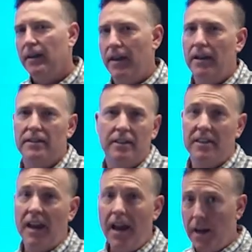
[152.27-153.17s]
That
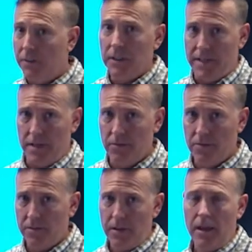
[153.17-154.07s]
doesn't have a
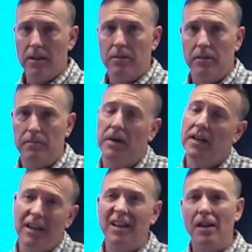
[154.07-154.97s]
lens,
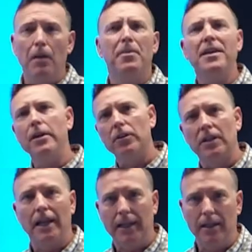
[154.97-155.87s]
but it appeared
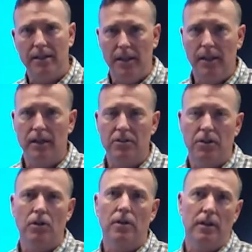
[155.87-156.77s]
like it did, and
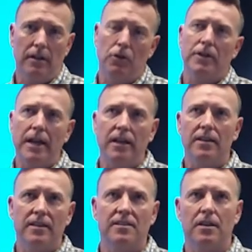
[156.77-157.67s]
so it
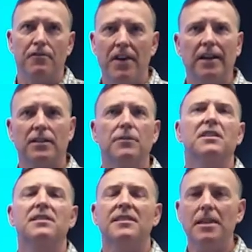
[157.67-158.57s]
created this effect of a
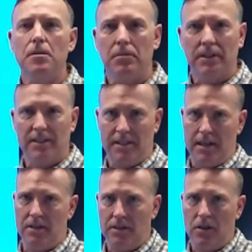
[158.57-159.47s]

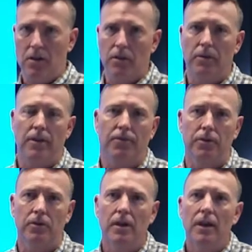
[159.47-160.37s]
seamlessness all the way
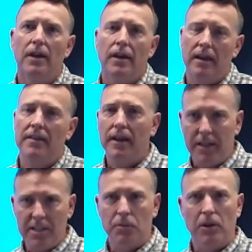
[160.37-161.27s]
through. And in that
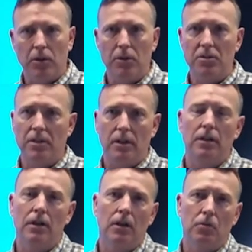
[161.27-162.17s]
case, we were using
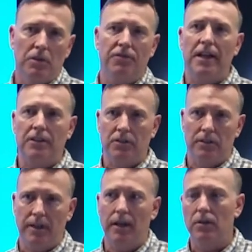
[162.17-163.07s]
a reflector
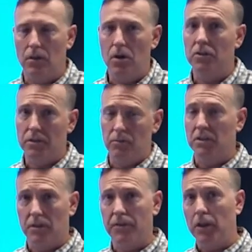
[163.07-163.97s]
that also
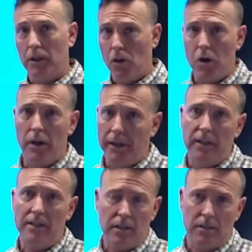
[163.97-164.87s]
was very long,
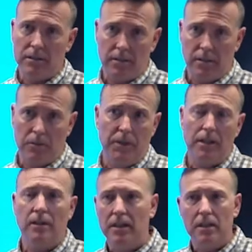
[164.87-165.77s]
and we
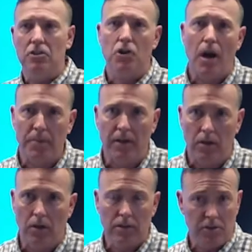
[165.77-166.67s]
didn't need to chop it at
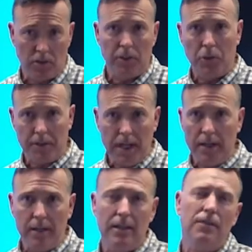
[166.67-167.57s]
all, and so it
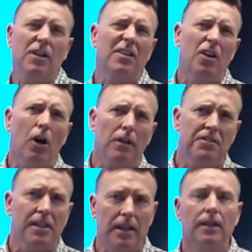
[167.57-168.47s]
created, even in the off
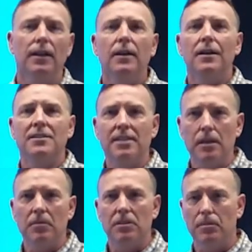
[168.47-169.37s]
state, a
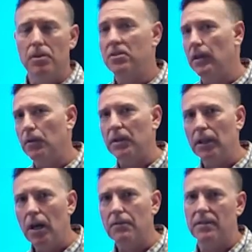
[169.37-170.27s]
seamless approach, and everyone
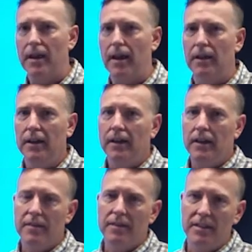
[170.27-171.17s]
loved that.
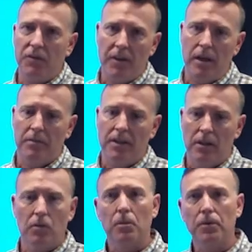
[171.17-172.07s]
In this family,
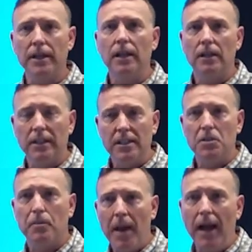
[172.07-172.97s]
though, we're bringing a lens
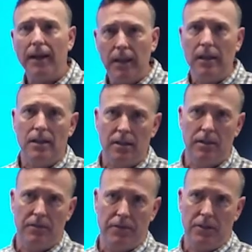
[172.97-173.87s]
back into
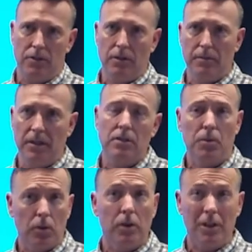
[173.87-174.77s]
the fixture because
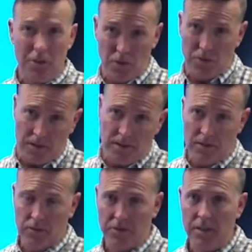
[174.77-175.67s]
we're going to use it,
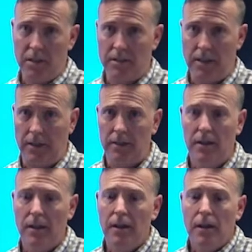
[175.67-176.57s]
as you'll see in a second,
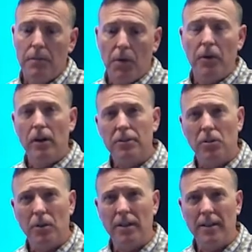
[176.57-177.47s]
but we also
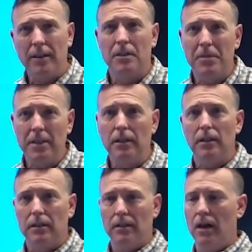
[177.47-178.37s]
wanted that to be
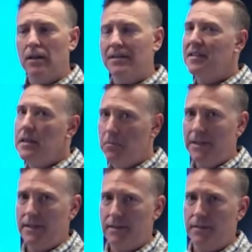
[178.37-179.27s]

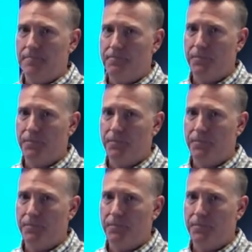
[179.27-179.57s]
seamless.